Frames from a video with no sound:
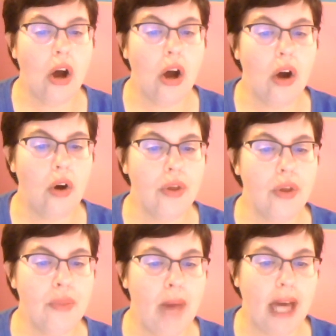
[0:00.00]
On the
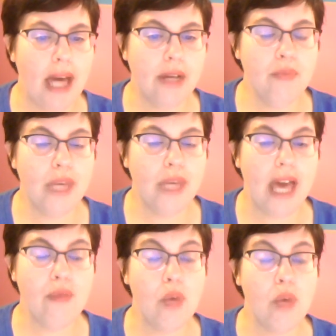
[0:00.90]
bottom, we have
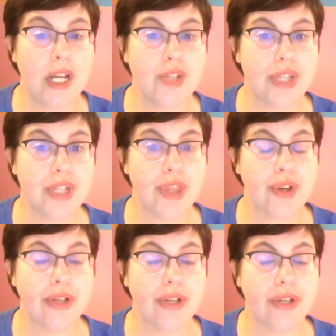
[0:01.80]

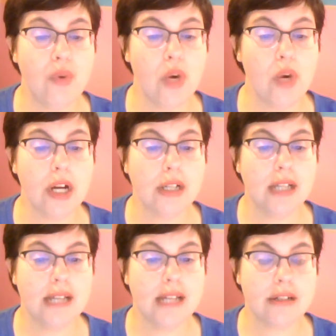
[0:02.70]
134
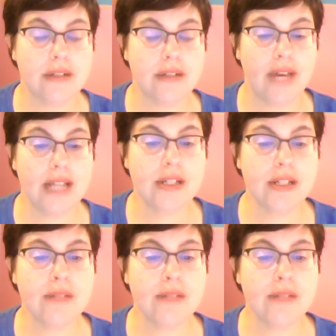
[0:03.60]
as our divisor.